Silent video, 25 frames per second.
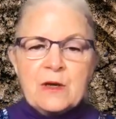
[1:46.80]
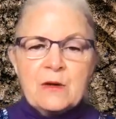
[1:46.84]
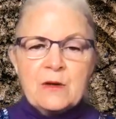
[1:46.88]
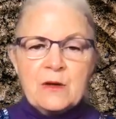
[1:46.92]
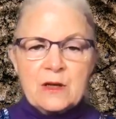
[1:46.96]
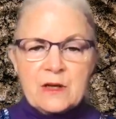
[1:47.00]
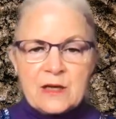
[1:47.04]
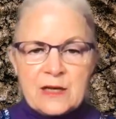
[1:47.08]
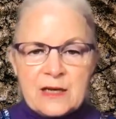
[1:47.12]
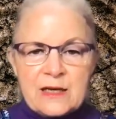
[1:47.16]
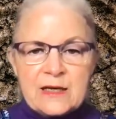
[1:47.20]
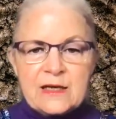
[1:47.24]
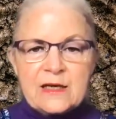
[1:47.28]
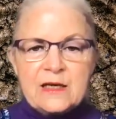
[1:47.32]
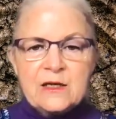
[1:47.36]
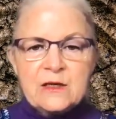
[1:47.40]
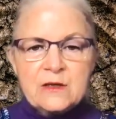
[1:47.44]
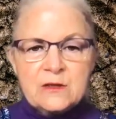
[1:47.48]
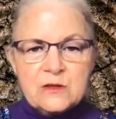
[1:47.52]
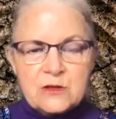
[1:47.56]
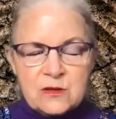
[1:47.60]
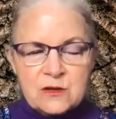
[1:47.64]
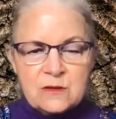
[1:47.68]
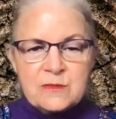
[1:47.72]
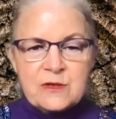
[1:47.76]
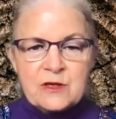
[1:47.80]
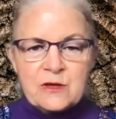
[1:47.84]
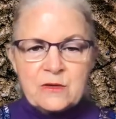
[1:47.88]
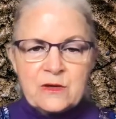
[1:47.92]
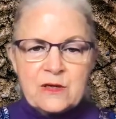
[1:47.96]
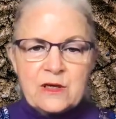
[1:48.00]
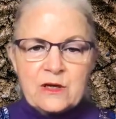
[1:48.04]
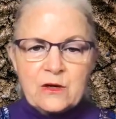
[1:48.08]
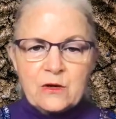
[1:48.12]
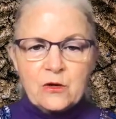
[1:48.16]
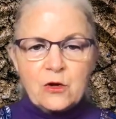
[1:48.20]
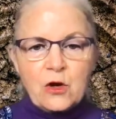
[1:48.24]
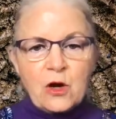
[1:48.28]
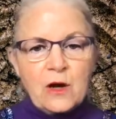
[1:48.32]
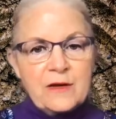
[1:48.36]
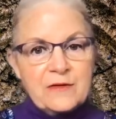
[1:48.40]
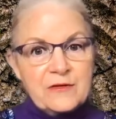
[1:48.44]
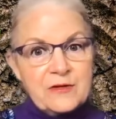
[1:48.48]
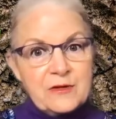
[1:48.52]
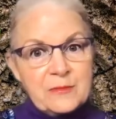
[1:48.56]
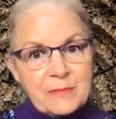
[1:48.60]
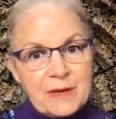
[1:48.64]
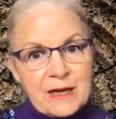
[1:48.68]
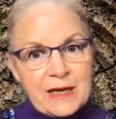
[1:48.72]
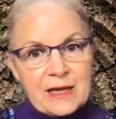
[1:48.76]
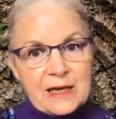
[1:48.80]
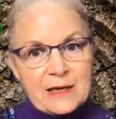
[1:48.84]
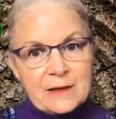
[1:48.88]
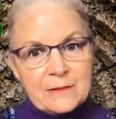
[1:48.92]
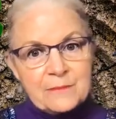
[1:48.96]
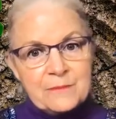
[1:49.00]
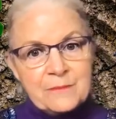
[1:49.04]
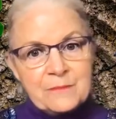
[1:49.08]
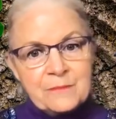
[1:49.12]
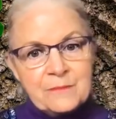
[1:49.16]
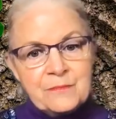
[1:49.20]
leading to the middle ear causing pain.